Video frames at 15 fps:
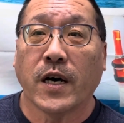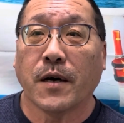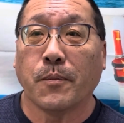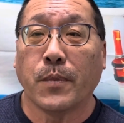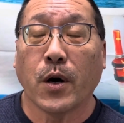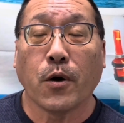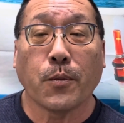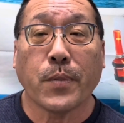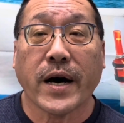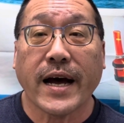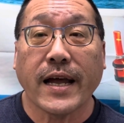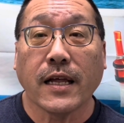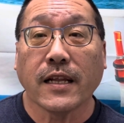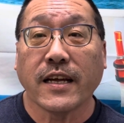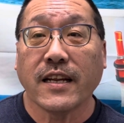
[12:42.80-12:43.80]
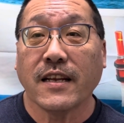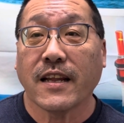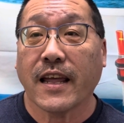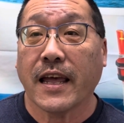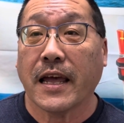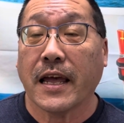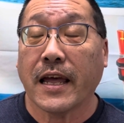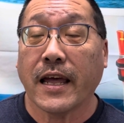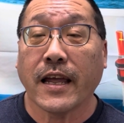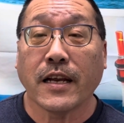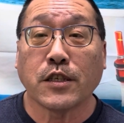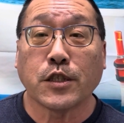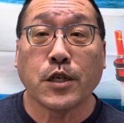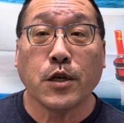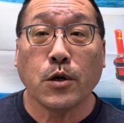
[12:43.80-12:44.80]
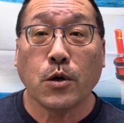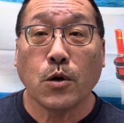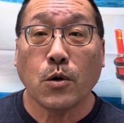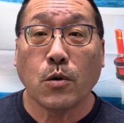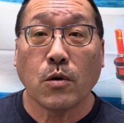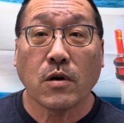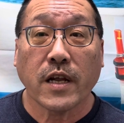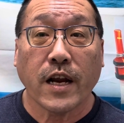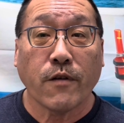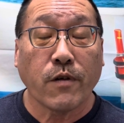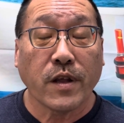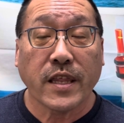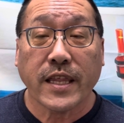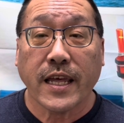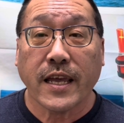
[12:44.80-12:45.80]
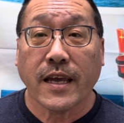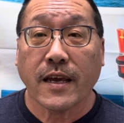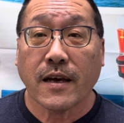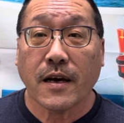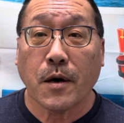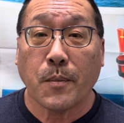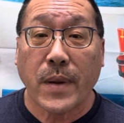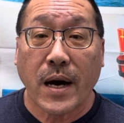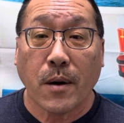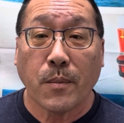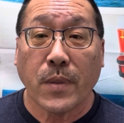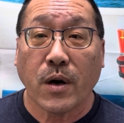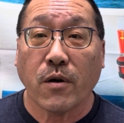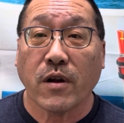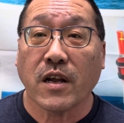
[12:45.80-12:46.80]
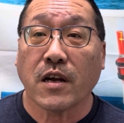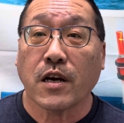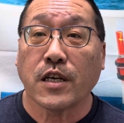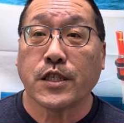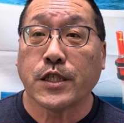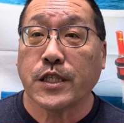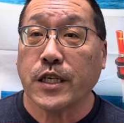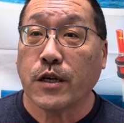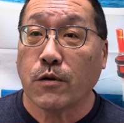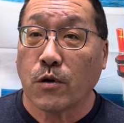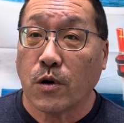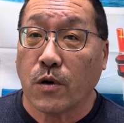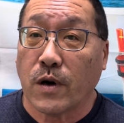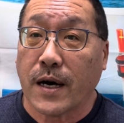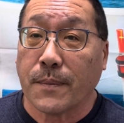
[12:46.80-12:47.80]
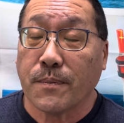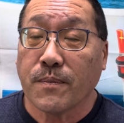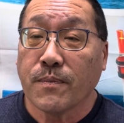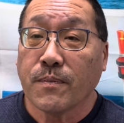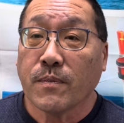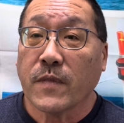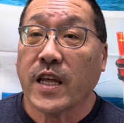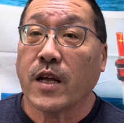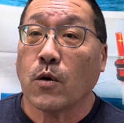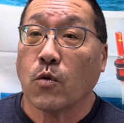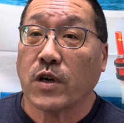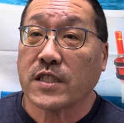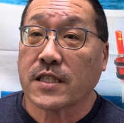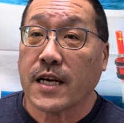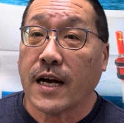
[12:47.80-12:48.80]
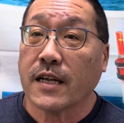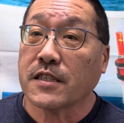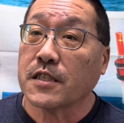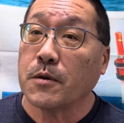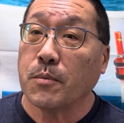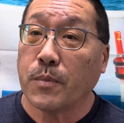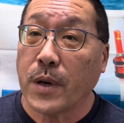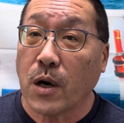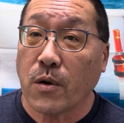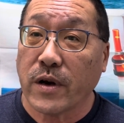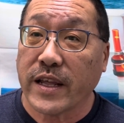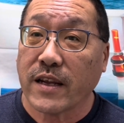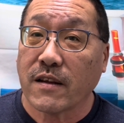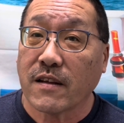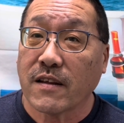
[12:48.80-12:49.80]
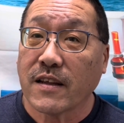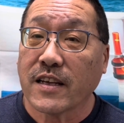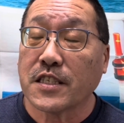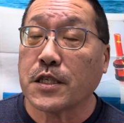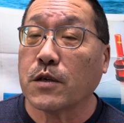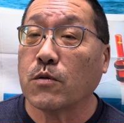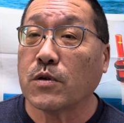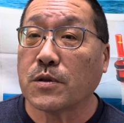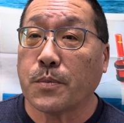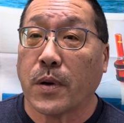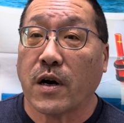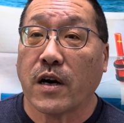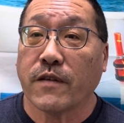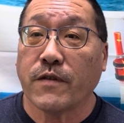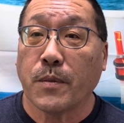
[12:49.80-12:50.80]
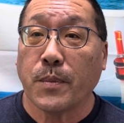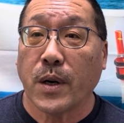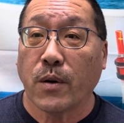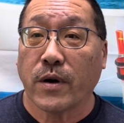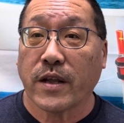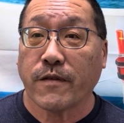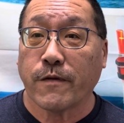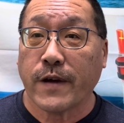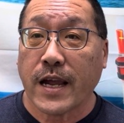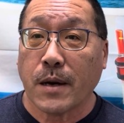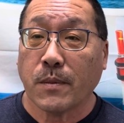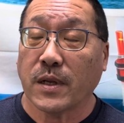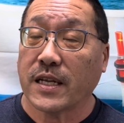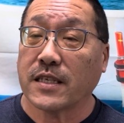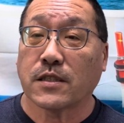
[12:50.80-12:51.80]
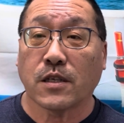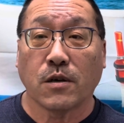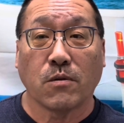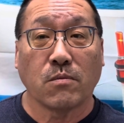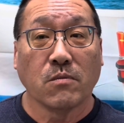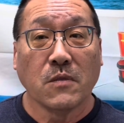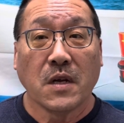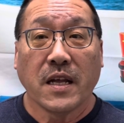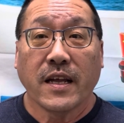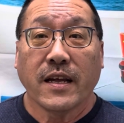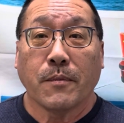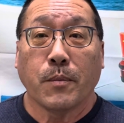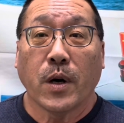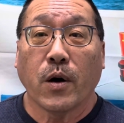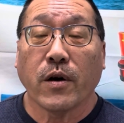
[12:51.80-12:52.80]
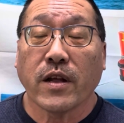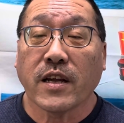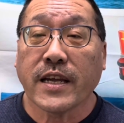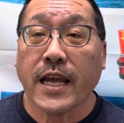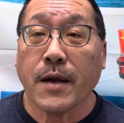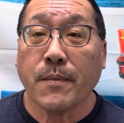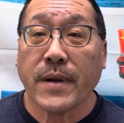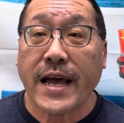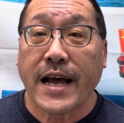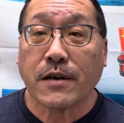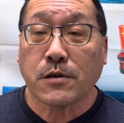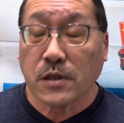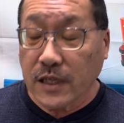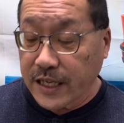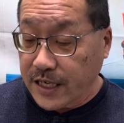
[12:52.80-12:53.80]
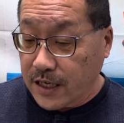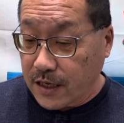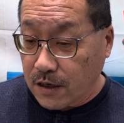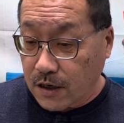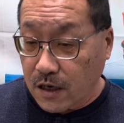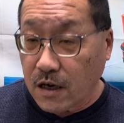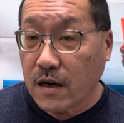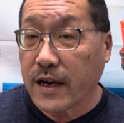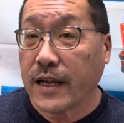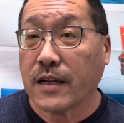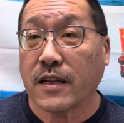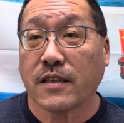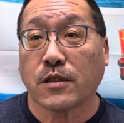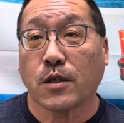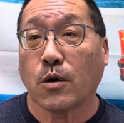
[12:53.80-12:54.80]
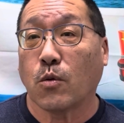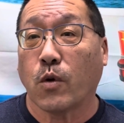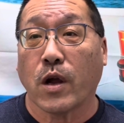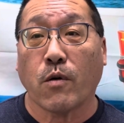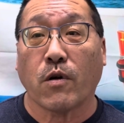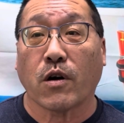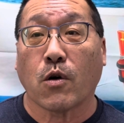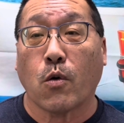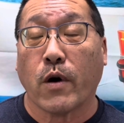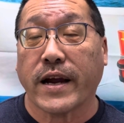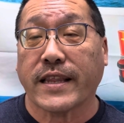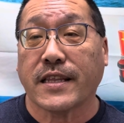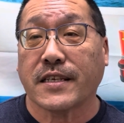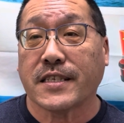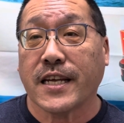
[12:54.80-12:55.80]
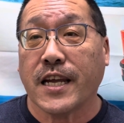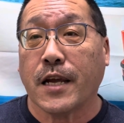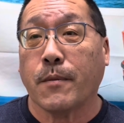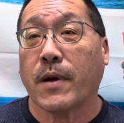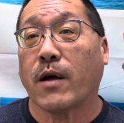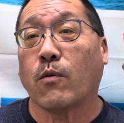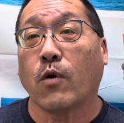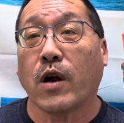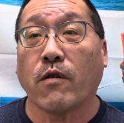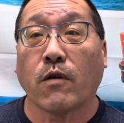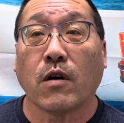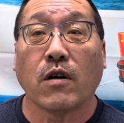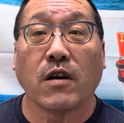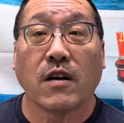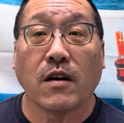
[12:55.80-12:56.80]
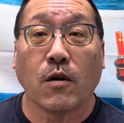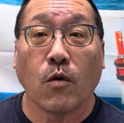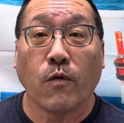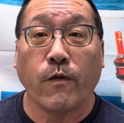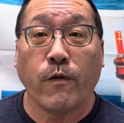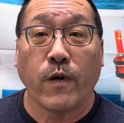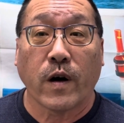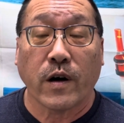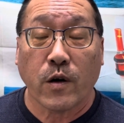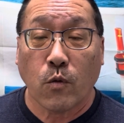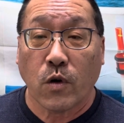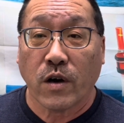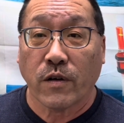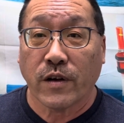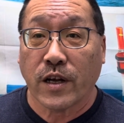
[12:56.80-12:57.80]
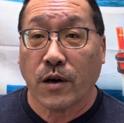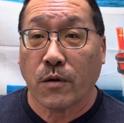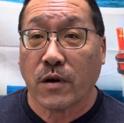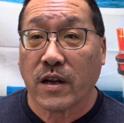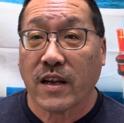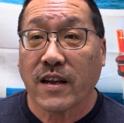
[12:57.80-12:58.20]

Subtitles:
boat pilot, and she knew everything about boating because she grew up in Wisconsin boating. She was part of a boating family, so boating came naturally to her. And so we were quite the team, and we were very well known